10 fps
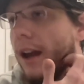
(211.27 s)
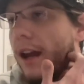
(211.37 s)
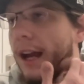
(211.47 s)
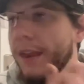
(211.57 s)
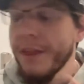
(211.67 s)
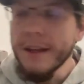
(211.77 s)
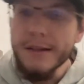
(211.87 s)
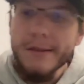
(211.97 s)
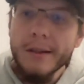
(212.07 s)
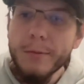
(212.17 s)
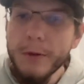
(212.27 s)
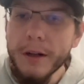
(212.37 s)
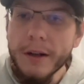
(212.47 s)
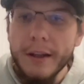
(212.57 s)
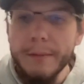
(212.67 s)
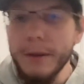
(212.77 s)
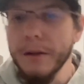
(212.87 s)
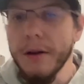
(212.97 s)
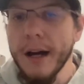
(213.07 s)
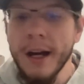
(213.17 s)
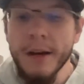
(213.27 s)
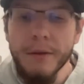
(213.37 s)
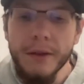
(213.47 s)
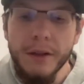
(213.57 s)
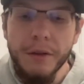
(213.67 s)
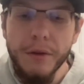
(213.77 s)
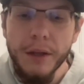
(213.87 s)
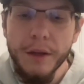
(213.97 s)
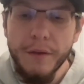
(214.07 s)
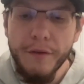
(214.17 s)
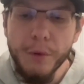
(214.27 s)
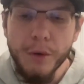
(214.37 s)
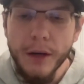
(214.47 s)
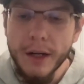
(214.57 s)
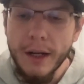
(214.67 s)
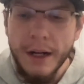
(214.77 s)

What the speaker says: And I think it's somewhere in the middle. I don't think you can give full credit.